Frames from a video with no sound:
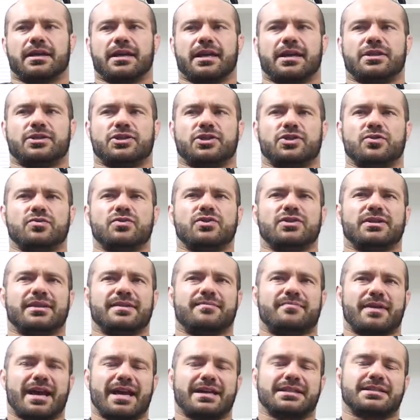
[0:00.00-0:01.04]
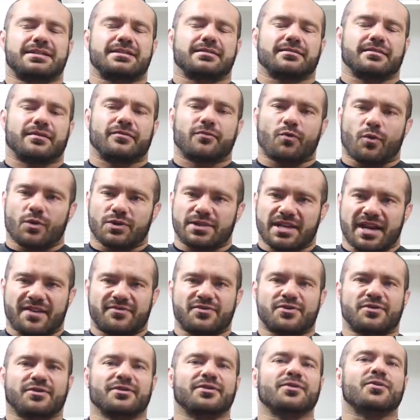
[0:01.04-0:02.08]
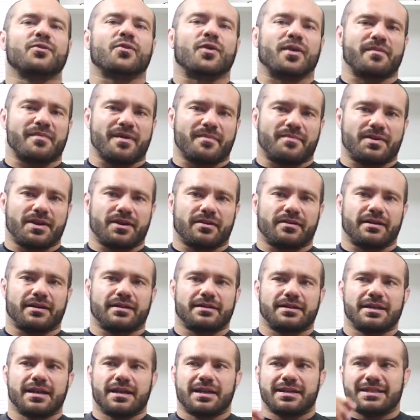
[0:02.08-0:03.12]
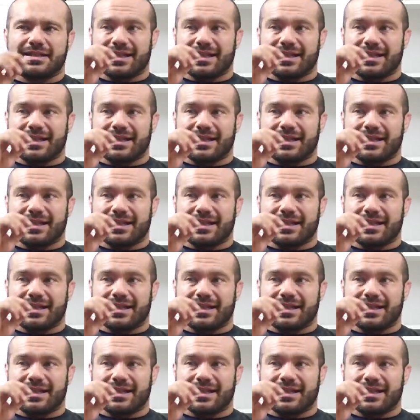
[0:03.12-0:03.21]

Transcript: it's usually best, of course, after a little warm-up period,